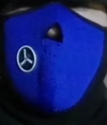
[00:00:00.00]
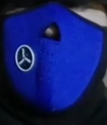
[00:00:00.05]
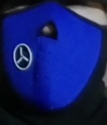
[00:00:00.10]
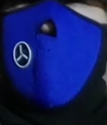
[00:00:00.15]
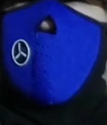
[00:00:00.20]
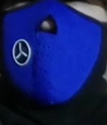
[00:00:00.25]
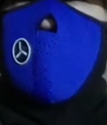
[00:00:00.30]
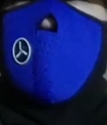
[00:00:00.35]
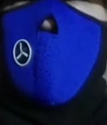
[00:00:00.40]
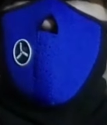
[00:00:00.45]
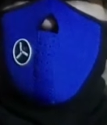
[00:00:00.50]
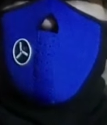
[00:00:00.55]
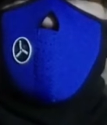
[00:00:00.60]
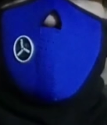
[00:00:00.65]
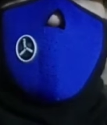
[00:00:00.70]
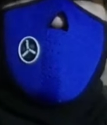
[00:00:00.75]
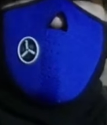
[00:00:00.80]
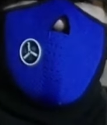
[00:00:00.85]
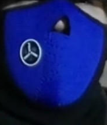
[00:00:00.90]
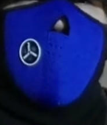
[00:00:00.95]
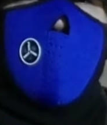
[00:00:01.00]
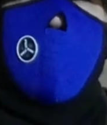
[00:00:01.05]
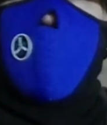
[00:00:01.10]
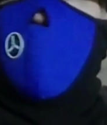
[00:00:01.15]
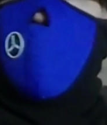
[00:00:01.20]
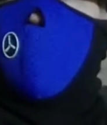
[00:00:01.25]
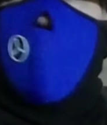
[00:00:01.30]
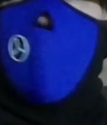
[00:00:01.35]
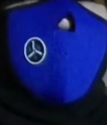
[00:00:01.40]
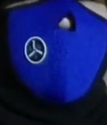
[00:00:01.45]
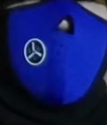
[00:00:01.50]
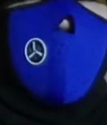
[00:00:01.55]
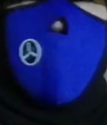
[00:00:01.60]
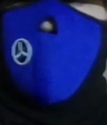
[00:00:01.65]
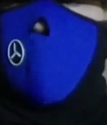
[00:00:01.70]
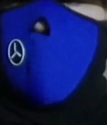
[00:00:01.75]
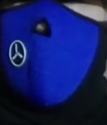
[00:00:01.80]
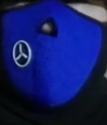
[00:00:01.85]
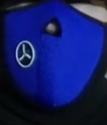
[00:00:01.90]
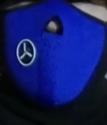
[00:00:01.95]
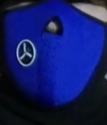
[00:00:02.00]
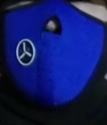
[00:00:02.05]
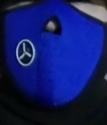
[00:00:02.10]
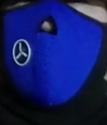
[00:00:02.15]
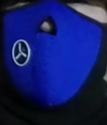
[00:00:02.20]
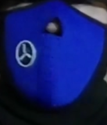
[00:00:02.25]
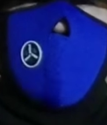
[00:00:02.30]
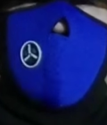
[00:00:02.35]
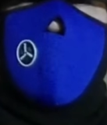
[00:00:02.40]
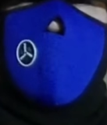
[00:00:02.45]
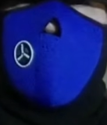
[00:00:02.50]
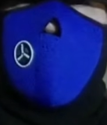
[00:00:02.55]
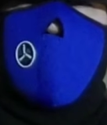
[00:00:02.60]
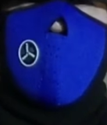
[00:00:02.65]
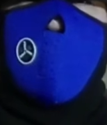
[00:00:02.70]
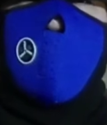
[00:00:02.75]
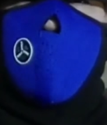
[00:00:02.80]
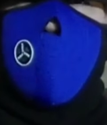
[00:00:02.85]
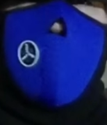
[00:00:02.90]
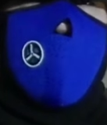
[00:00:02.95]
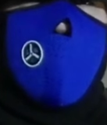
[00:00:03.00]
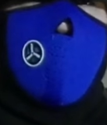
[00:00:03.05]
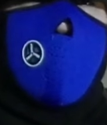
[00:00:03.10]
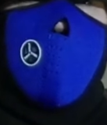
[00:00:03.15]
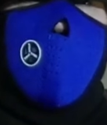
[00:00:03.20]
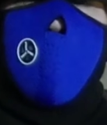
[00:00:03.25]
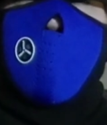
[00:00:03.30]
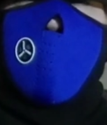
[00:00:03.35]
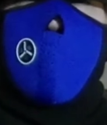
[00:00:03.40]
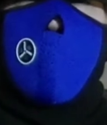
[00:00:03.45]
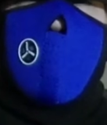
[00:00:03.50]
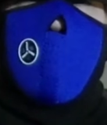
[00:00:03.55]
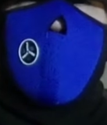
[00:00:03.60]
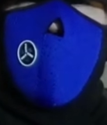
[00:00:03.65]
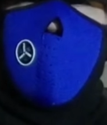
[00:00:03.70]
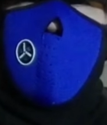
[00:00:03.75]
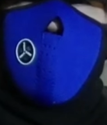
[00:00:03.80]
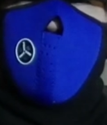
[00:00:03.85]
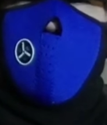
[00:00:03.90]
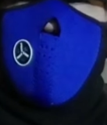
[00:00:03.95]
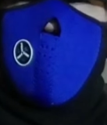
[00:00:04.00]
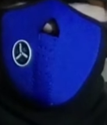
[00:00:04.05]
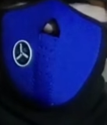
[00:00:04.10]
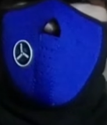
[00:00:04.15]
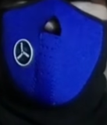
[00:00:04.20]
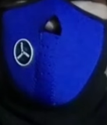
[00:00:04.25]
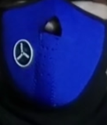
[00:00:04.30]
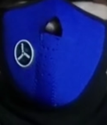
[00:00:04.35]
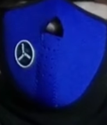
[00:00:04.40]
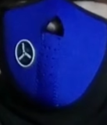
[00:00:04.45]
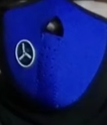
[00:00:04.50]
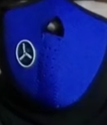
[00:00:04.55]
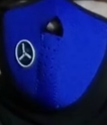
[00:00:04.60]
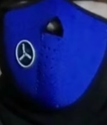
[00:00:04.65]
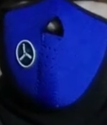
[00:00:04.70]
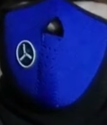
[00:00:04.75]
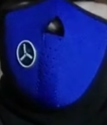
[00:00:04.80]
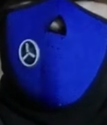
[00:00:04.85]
So I'm going to wrap it up here because it's really not much left to say.